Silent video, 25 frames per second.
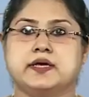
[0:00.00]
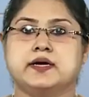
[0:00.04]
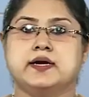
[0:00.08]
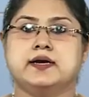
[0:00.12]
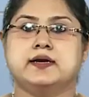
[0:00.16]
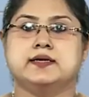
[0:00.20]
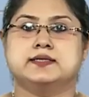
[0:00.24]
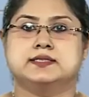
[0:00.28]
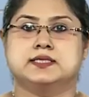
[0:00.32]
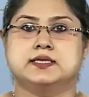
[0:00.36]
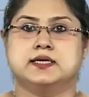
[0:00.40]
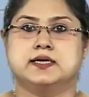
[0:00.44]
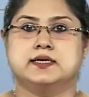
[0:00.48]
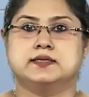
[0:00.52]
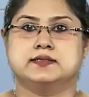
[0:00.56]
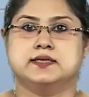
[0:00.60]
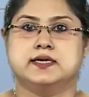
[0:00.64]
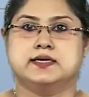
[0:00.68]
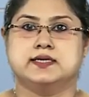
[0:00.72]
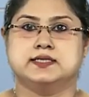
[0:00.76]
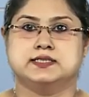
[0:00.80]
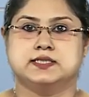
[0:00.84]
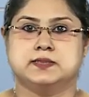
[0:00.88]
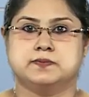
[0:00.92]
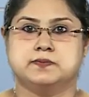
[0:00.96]
Many
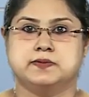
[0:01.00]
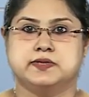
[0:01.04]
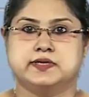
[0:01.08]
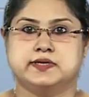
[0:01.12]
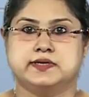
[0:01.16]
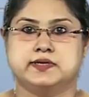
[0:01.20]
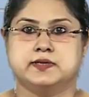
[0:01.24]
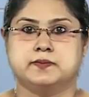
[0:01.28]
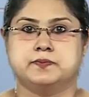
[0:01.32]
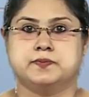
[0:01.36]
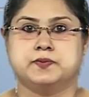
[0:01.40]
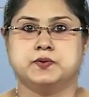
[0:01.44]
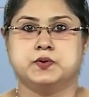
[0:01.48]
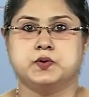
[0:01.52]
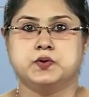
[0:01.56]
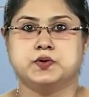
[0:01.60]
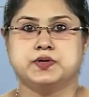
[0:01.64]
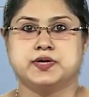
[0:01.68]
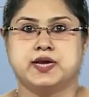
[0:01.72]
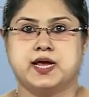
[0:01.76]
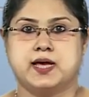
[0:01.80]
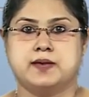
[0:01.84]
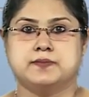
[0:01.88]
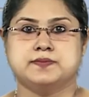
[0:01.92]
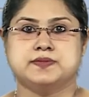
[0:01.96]
interdisciplinary
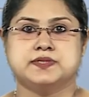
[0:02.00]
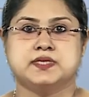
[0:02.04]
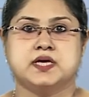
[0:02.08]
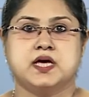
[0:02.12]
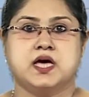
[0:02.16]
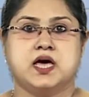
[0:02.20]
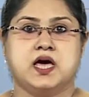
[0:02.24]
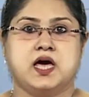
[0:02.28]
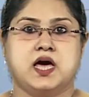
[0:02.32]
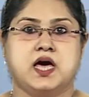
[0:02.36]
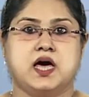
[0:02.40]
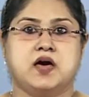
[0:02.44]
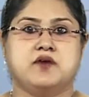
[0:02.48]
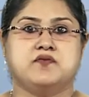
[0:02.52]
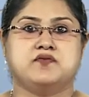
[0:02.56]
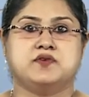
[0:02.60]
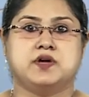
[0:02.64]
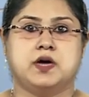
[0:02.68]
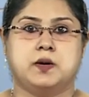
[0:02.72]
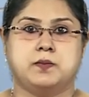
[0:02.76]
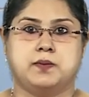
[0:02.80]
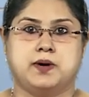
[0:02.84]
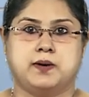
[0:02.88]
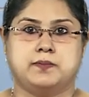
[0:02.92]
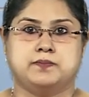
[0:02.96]
programs have
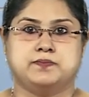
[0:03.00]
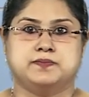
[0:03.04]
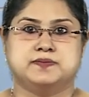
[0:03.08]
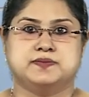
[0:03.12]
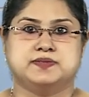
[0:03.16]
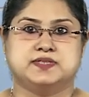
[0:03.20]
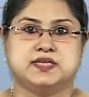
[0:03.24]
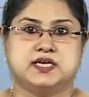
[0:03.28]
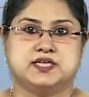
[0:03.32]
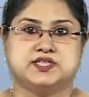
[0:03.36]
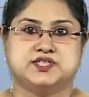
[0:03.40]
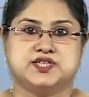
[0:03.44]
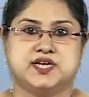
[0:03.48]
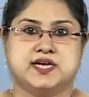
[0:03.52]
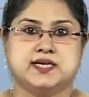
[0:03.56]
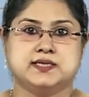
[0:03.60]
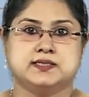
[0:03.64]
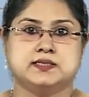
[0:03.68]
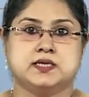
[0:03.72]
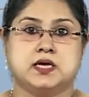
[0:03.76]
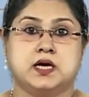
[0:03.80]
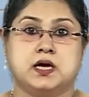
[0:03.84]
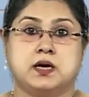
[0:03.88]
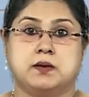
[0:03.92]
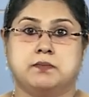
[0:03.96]
come up such
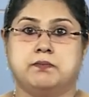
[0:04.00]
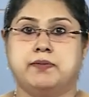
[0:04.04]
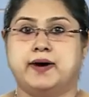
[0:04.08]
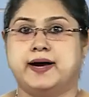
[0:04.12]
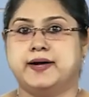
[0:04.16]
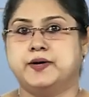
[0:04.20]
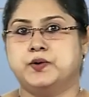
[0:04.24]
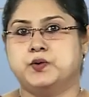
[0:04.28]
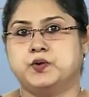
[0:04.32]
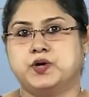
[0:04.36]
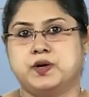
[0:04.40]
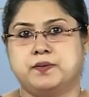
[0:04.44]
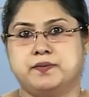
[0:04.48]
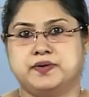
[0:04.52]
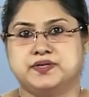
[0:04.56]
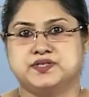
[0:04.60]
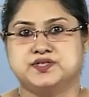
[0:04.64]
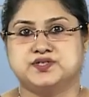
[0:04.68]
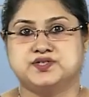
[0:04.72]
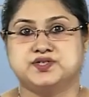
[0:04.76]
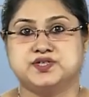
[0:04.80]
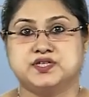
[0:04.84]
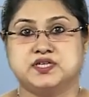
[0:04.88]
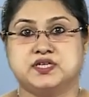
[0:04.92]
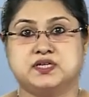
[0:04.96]
as
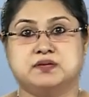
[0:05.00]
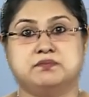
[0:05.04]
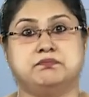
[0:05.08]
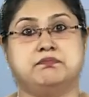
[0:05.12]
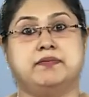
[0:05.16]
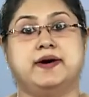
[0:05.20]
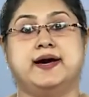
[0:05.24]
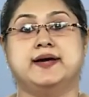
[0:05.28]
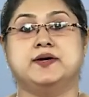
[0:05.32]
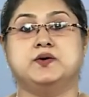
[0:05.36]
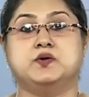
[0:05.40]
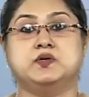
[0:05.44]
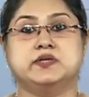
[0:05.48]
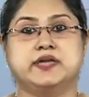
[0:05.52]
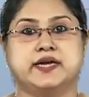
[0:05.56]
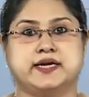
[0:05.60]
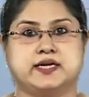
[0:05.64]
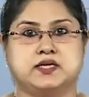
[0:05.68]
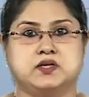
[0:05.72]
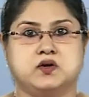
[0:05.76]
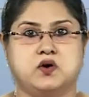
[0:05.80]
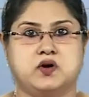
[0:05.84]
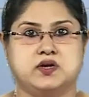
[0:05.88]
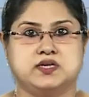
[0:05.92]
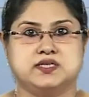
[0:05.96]
biochemistry,
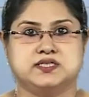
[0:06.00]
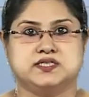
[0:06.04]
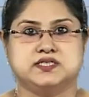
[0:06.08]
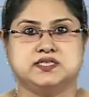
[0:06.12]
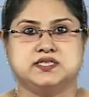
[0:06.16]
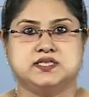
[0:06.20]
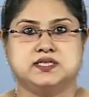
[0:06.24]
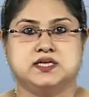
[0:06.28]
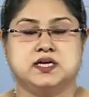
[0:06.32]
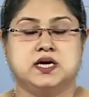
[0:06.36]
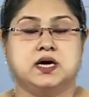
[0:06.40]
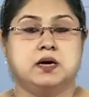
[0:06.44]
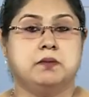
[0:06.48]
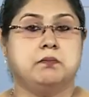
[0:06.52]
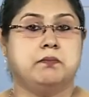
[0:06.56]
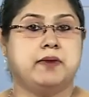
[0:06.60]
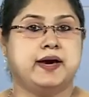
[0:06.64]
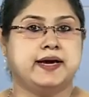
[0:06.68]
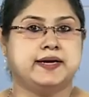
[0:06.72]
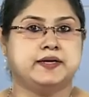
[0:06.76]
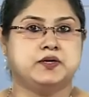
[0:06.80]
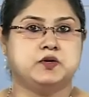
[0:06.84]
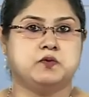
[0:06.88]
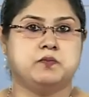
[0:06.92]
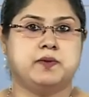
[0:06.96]
biotechnology,
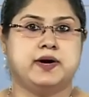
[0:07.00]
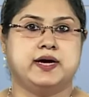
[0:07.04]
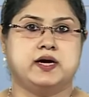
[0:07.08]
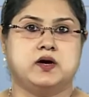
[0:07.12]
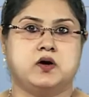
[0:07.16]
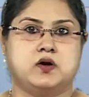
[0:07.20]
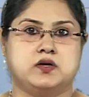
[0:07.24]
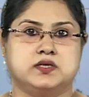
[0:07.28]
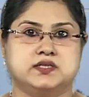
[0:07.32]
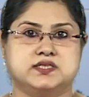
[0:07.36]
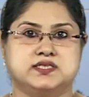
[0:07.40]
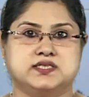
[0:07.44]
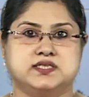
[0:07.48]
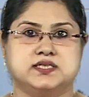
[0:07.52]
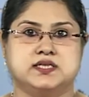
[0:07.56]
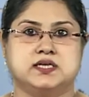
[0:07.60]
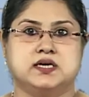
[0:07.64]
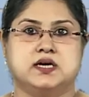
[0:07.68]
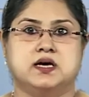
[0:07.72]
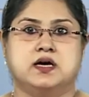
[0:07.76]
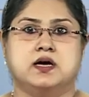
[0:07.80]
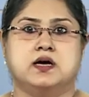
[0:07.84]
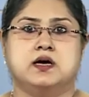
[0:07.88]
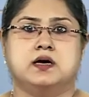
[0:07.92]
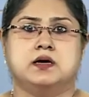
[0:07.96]
microbiology,
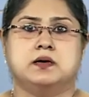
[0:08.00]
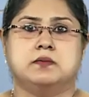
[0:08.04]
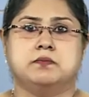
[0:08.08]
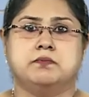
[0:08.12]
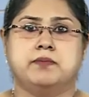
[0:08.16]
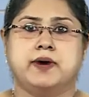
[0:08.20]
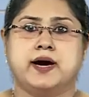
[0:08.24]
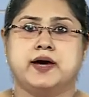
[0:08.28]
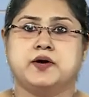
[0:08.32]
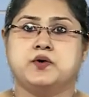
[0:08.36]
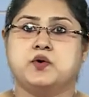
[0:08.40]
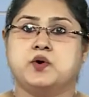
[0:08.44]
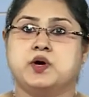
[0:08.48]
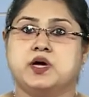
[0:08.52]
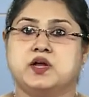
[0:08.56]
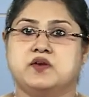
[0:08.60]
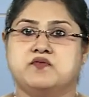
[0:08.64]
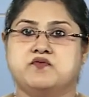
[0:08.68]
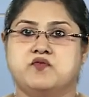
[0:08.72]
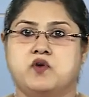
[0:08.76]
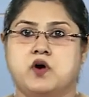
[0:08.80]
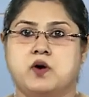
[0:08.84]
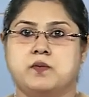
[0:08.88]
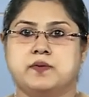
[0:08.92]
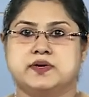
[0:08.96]

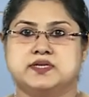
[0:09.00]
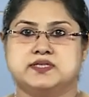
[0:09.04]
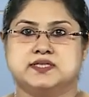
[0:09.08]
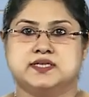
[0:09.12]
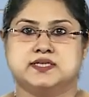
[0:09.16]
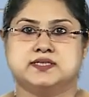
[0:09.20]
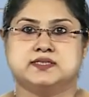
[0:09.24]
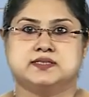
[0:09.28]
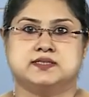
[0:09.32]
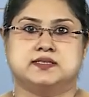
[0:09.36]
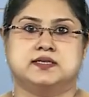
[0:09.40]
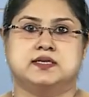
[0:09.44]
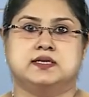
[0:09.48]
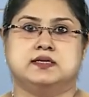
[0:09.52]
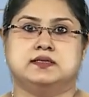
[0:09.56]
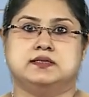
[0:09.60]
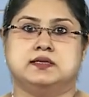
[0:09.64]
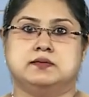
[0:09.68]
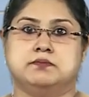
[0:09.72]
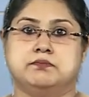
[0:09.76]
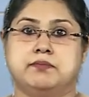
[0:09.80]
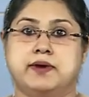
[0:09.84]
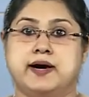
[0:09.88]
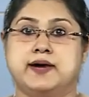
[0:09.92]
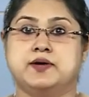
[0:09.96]
bioinformatics,
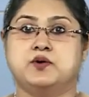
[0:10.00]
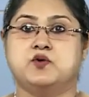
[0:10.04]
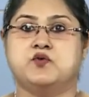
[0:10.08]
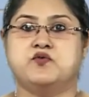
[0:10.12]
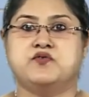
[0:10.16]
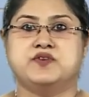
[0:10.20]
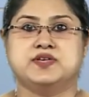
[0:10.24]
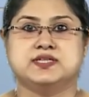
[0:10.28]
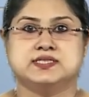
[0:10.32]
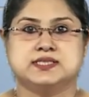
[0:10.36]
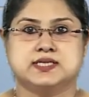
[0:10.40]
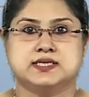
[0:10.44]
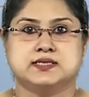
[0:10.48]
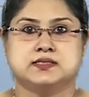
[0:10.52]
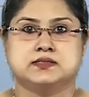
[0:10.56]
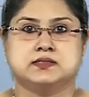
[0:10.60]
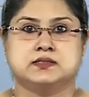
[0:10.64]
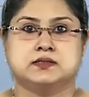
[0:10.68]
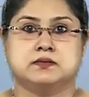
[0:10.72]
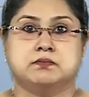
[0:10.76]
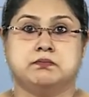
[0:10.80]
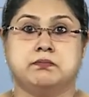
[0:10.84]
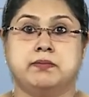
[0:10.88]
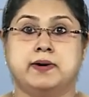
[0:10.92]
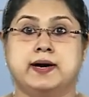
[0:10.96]
then
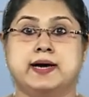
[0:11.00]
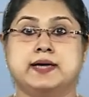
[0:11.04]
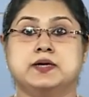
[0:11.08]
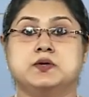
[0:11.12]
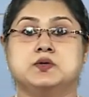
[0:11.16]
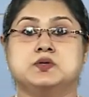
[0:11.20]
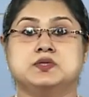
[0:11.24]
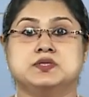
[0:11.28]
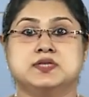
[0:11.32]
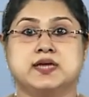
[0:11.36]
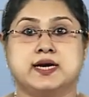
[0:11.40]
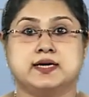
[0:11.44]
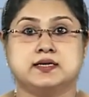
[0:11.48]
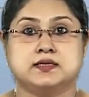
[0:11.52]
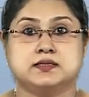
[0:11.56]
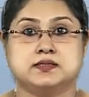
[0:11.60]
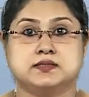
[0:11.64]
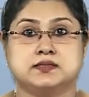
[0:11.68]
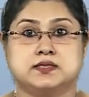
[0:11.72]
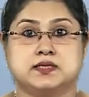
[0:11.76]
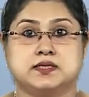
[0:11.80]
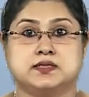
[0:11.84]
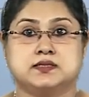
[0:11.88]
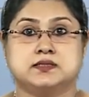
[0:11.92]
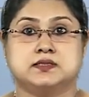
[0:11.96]
biophysics,
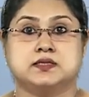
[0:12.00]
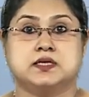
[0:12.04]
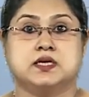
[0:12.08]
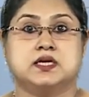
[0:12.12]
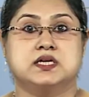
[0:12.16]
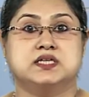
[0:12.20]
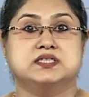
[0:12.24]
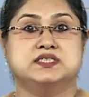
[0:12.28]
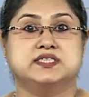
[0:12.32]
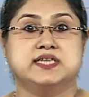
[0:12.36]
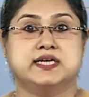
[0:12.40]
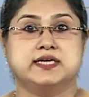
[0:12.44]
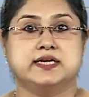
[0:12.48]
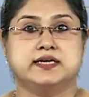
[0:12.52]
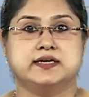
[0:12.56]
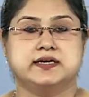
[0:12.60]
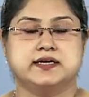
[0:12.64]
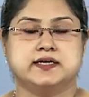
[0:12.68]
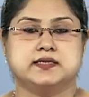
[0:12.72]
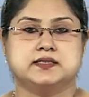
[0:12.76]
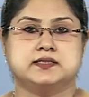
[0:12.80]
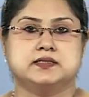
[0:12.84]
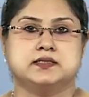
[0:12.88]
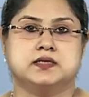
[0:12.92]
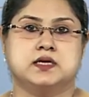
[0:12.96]
biostatistics,
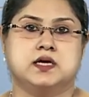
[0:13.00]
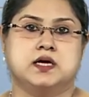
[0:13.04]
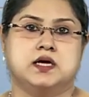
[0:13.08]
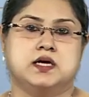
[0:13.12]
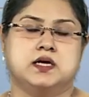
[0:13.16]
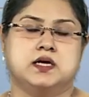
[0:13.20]
genetics,